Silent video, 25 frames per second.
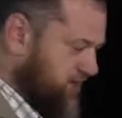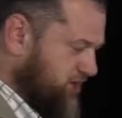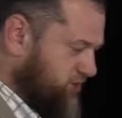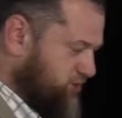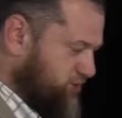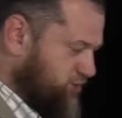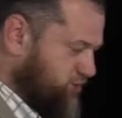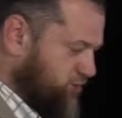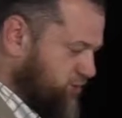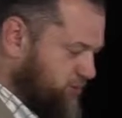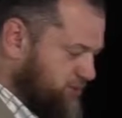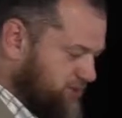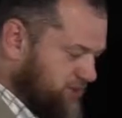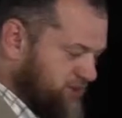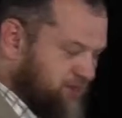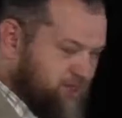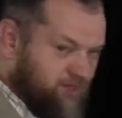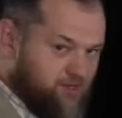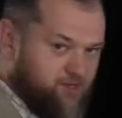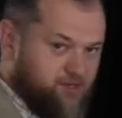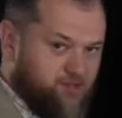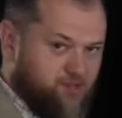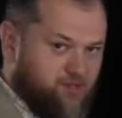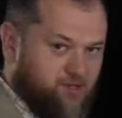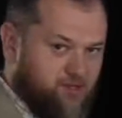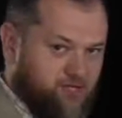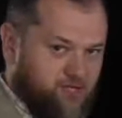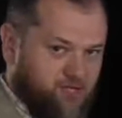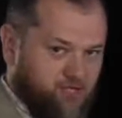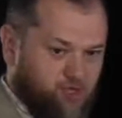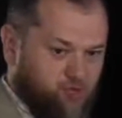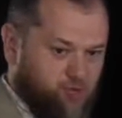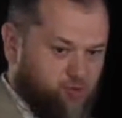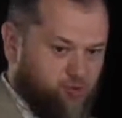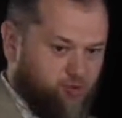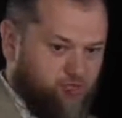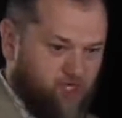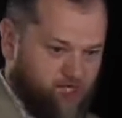Normally,
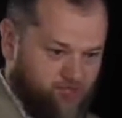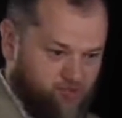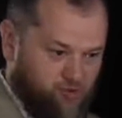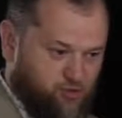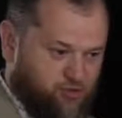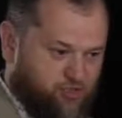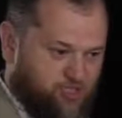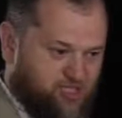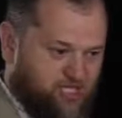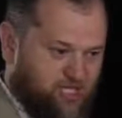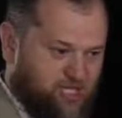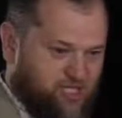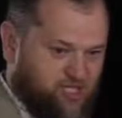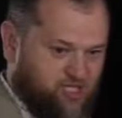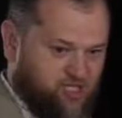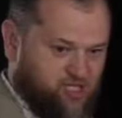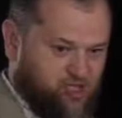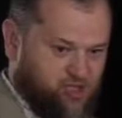you cannot take